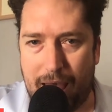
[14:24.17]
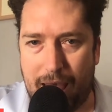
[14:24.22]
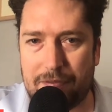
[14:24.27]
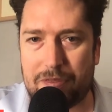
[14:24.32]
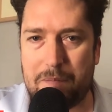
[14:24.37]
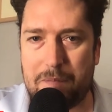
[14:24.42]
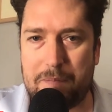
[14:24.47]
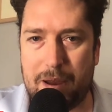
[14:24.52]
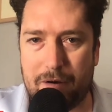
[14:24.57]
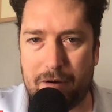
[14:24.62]

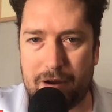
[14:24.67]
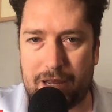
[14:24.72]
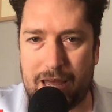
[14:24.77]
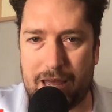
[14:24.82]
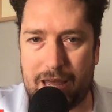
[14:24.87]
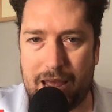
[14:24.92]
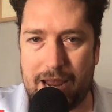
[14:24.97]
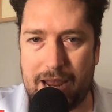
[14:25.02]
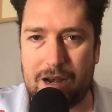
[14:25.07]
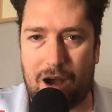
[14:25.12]
at the
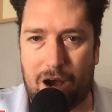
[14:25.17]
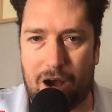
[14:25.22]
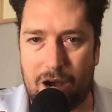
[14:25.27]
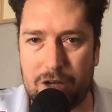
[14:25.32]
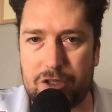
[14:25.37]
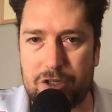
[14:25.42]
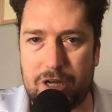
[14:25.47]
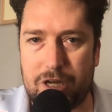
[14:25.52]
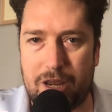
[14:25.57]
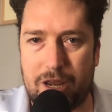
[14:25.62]
barricade
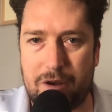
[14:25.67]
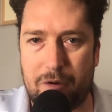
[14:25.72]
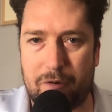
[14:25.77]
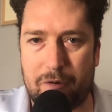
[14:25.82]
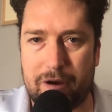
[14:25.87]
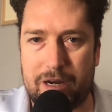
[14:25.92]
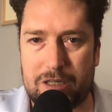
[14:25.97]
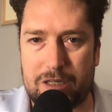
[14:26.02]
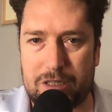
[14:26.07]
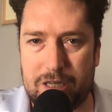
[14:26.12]
on
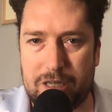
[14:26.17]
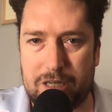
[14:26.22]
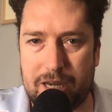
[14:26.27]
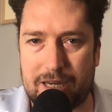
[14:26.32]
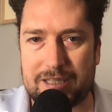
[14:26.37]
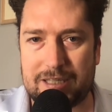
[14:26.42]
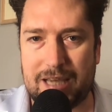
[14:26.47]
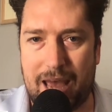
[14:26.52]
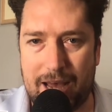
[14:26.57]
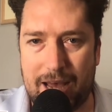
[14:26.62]
January
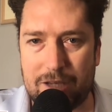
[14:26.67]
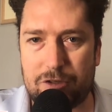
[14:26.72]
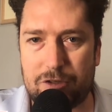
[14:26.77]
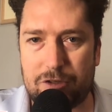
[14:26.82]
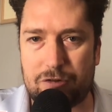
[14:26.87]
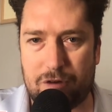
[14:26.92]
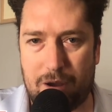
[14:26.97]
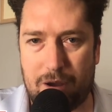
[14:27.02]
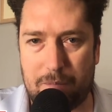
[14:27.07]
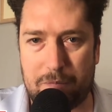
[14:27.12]
6th
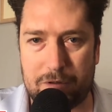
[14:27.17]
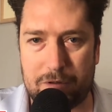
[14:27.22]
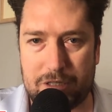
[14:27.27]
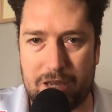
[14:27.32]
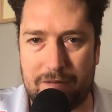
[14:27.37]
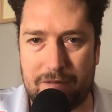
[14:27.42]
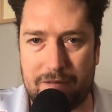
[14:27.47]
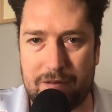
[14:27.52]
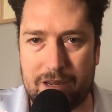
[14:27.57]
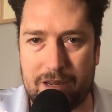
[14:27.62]
as Trump
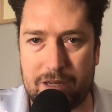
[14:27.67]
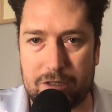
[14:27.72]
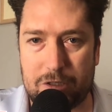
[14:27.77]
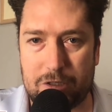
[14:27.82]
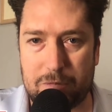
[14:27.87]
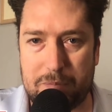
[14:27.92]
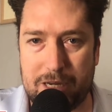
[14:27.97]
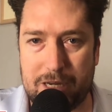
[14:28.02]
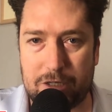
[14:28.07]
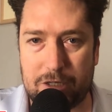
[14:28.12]
was giving
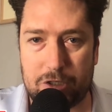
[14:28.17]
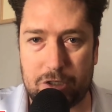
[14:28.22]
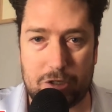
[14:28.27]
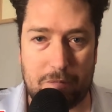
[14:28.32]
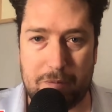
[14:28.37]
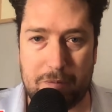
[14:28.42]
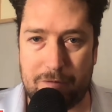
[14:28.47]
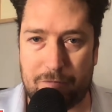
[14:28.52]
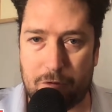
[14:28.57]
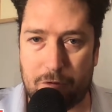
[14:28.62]
his speech.
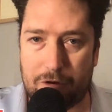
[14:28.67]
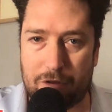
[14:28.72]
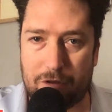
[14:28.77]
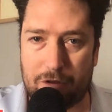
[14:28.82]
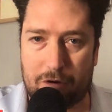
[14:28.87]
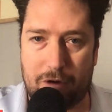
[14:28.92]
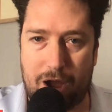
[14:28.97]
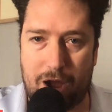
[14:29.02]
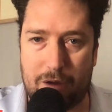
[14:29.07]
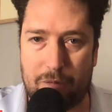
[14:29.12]
So before
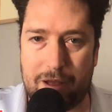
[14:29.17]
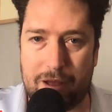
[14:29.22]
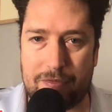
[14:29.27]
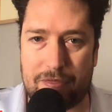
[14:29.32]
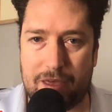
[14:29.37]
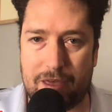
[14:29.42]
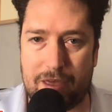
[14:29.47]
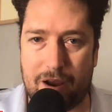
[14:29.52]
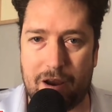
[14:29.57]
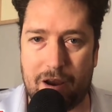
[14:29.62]
the crowd
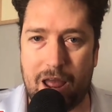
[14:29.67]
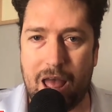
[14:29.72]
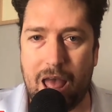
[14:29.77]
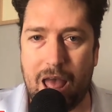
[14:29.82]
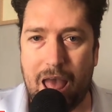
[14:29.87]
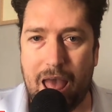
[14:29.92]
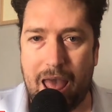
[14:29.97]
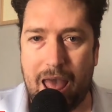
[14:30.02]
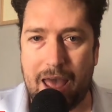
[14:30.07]
went there.